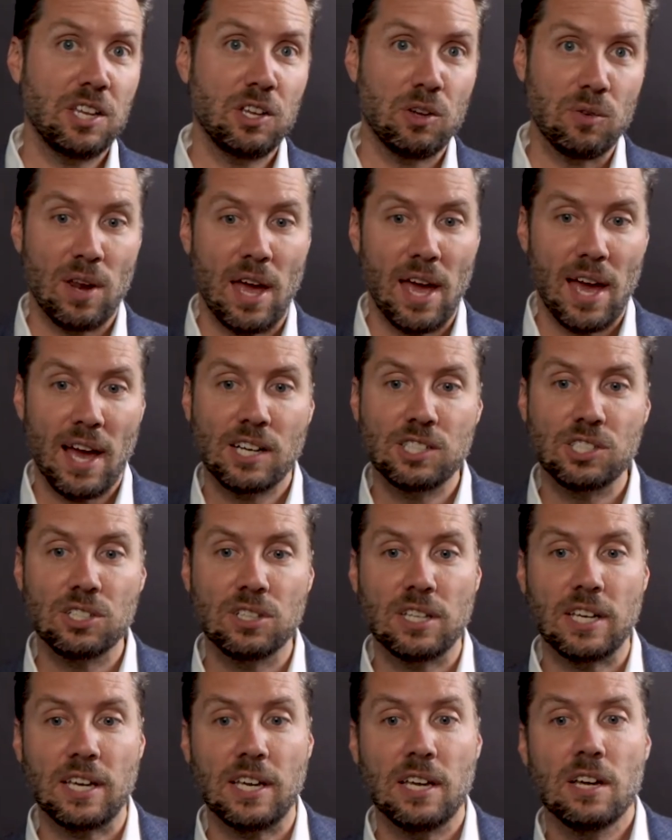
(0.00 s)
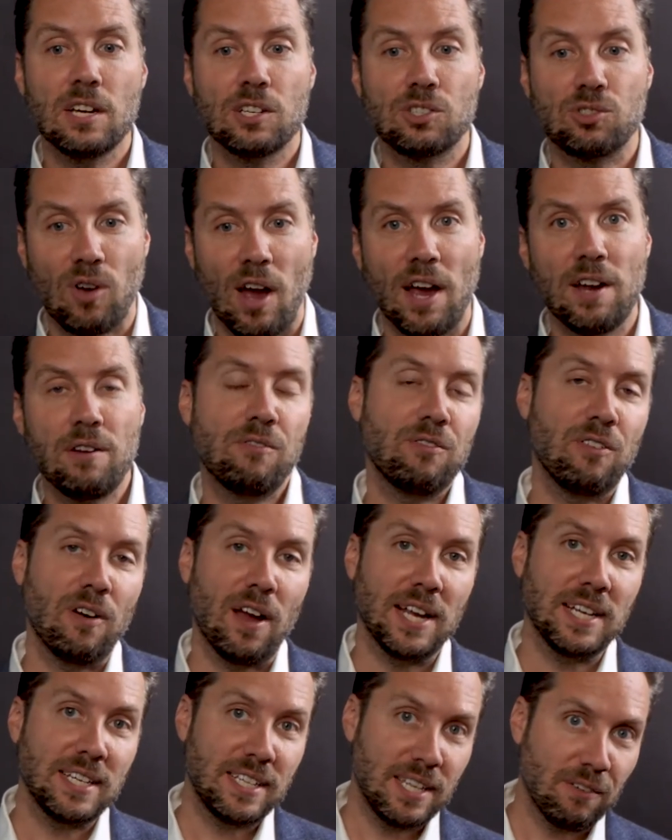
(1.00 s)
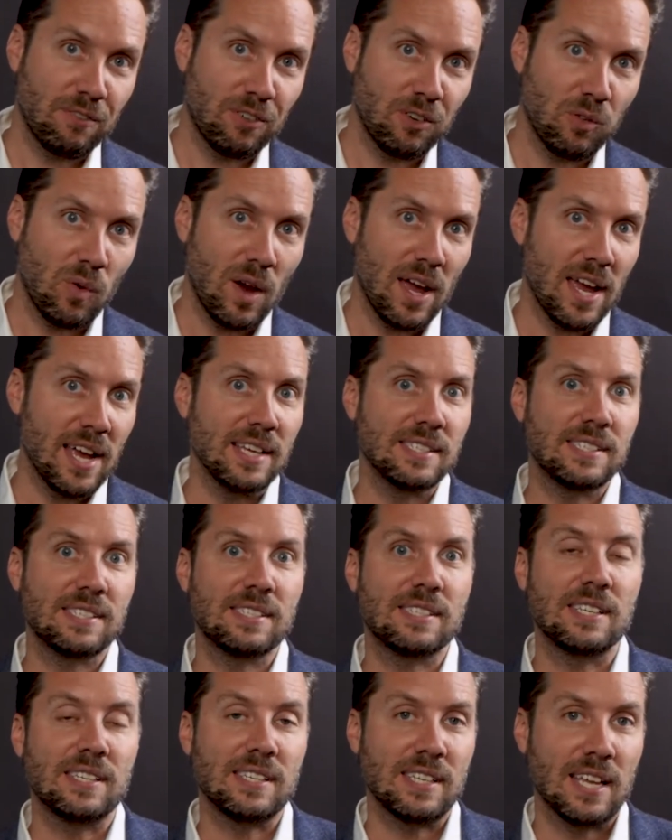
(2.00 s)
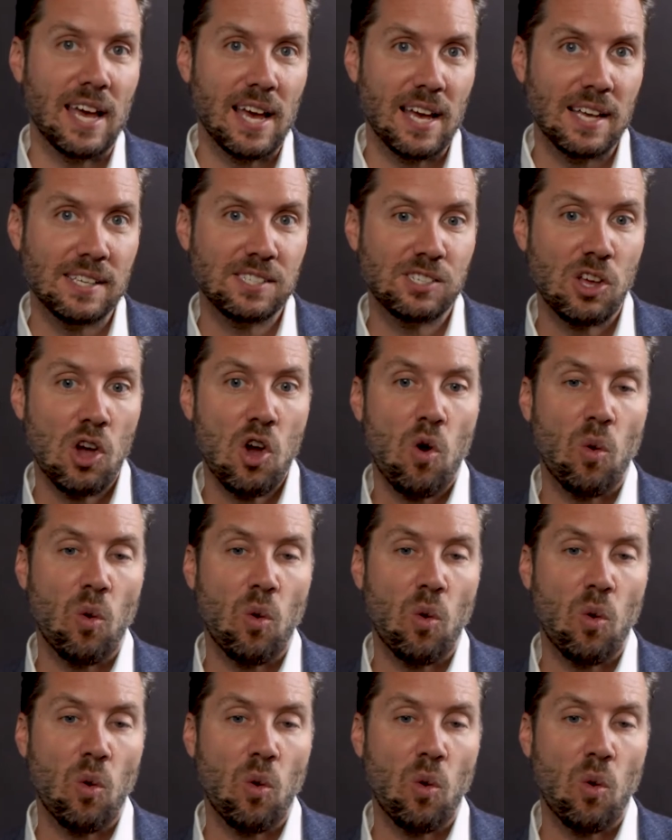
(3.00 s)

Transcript: You'd actually try to find different ways to test